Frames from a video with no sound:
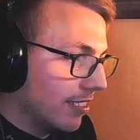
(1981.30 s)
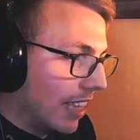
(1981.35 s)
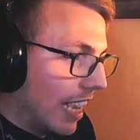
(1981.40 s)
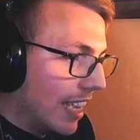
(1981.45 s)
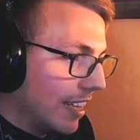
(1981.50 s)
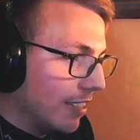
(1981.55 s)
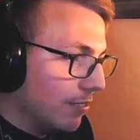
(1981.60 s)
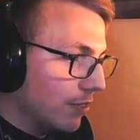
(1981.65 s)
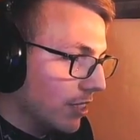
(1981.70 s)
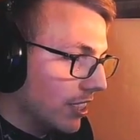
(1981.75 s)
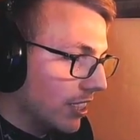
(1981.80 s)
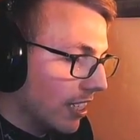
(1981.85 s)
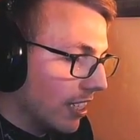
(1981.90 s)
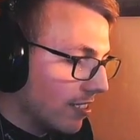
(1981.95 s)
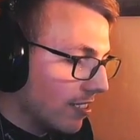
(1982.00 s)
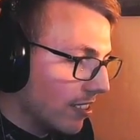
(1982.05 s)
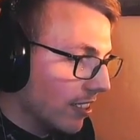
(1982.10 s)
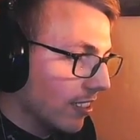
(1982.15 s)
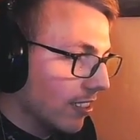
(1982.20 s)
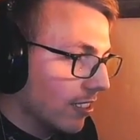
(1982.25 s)
kind of
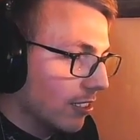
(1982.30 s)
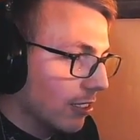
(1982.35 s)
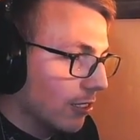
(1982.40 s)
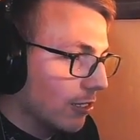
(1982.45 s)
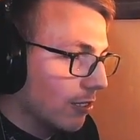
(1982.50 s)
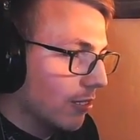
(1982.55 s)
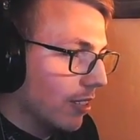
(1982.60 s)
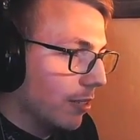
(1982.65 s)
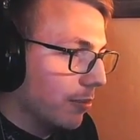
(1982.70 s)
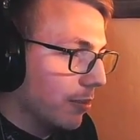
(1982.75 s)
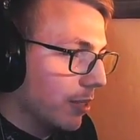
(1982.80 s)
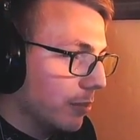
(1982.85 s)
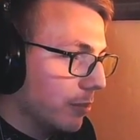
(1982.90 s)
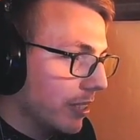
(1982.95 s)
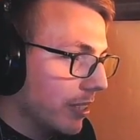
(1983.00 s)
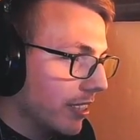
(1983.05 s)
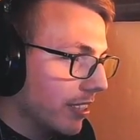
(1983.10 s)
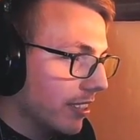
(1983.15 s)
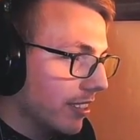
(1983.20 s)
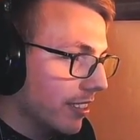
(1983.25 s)
resist it, so I will
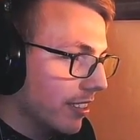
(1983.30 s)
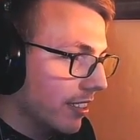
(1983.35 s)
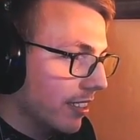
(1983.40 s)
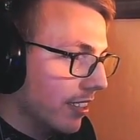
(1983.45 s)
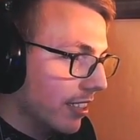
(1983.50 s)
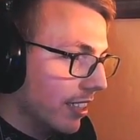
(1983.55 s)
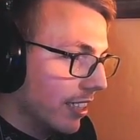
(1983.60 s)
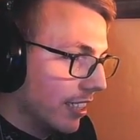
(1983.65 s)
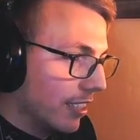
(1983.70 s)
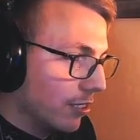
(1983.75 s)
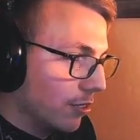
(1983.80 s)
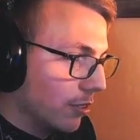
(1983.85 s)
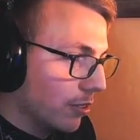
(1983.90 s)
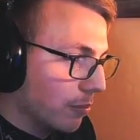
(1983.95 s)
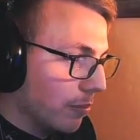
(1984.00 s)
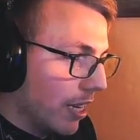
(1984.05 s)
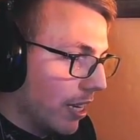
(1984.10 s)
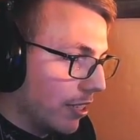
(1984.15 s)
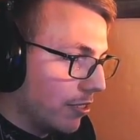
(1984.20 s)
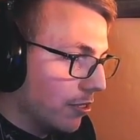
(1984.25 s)
be
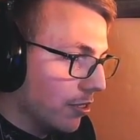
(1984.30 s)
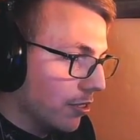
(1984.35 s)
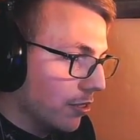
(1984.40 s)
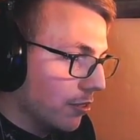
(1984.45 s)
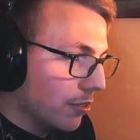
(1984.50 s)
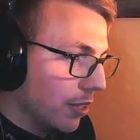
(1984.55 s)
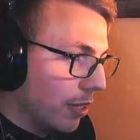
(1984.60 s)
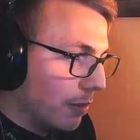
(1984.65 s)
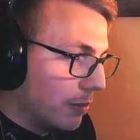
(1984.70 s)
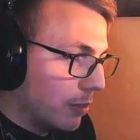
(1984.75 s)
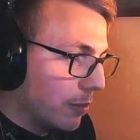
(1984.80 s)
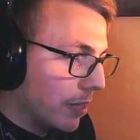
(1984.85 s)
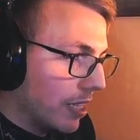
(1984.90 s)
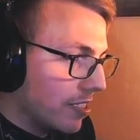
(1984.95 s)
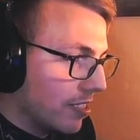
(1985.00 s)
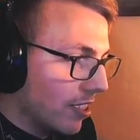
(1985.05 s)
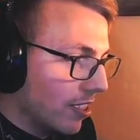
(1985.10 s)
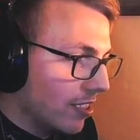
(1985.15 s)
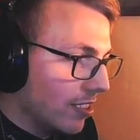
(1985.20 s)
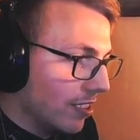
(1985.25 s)
doing micro
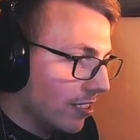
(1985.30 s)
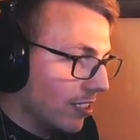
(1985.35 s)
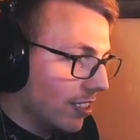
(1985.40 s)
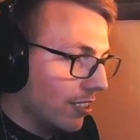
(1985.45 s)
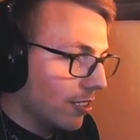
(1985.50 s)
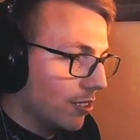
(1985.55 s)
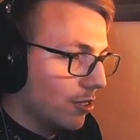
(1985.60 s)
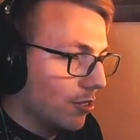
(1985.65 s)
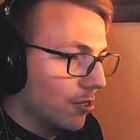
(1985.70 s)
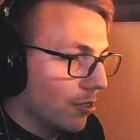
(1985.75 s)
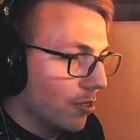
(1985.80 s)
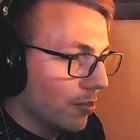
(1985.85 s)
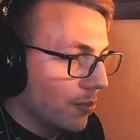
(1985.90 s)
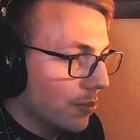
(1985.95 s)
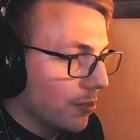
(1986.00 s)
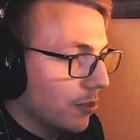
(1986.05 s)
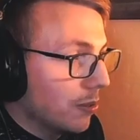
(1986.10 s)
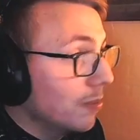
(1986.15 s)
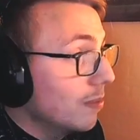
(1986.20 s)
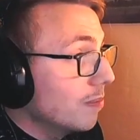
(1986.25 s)
optimizations here to go
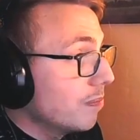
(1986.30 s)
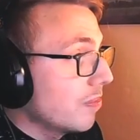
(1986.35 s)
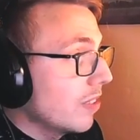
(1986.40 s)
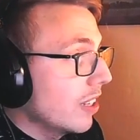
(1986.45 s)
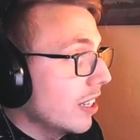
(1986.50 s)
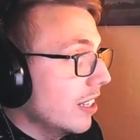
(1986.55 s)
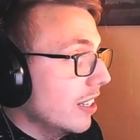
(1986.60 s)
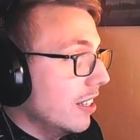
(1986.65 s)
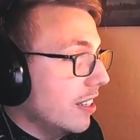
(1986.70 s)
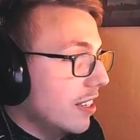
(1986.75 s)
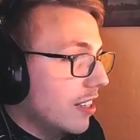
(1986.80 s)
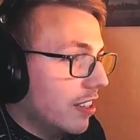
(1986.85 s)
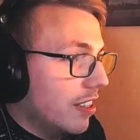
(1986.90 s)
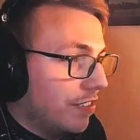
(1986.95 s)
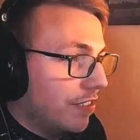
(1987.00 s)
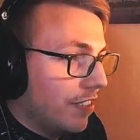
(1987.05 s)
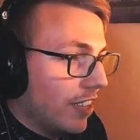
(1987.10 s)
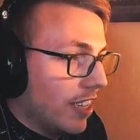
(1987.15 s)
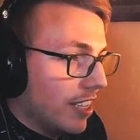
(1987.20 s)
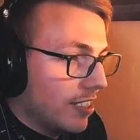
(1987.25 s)
through
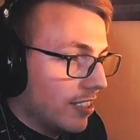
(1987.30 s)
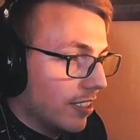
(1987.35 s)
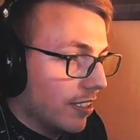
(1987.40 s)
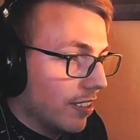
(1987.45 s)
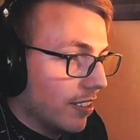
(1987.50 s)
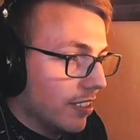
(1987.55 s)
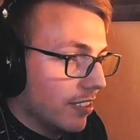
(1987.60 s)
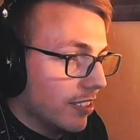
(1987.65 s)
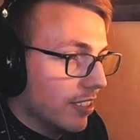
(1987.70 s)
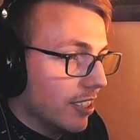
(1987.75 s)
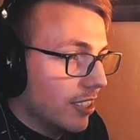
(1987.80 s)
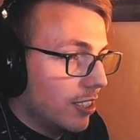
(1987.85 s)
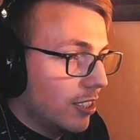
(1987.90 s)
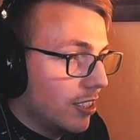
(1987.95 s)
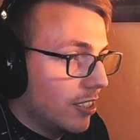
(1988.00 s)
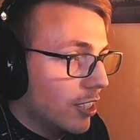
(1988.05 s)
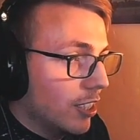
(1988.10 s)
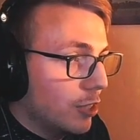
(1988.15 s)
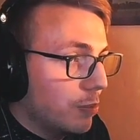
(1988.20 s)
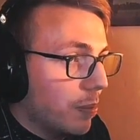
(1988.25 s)
faster. And
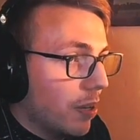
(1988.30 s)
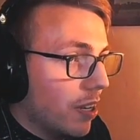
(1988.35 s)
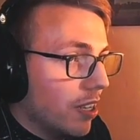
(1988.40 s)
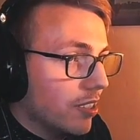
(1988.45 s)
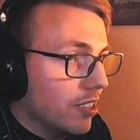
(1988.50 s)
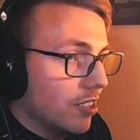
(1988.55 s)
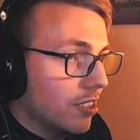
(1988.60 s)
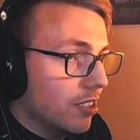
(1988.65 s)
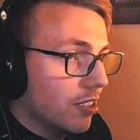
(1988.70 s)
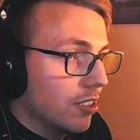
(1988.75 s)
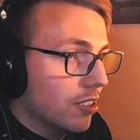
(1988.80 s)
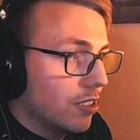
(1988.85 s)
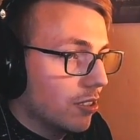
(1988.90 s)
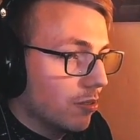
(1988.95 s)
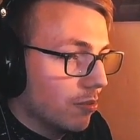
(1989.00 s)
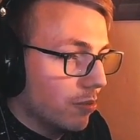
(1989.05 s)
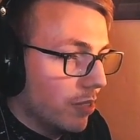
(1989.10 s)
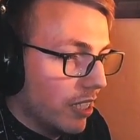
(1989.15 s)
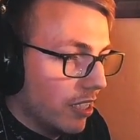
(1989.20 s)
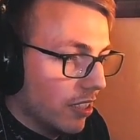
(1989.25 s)
this boss is just
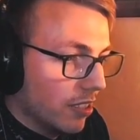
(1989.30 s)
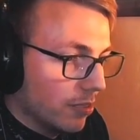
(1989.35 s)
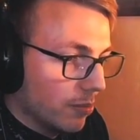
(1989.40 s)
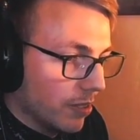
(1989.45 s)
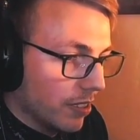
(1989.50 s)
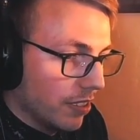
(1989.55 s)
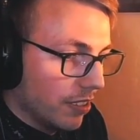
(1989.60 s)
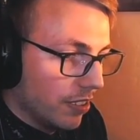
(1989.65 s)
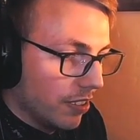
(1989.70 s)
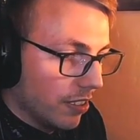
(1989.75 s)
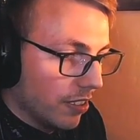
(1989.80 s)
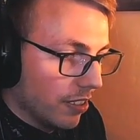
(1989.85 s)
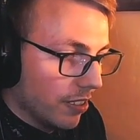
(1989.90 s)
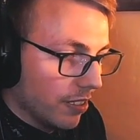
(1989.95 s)
riddled with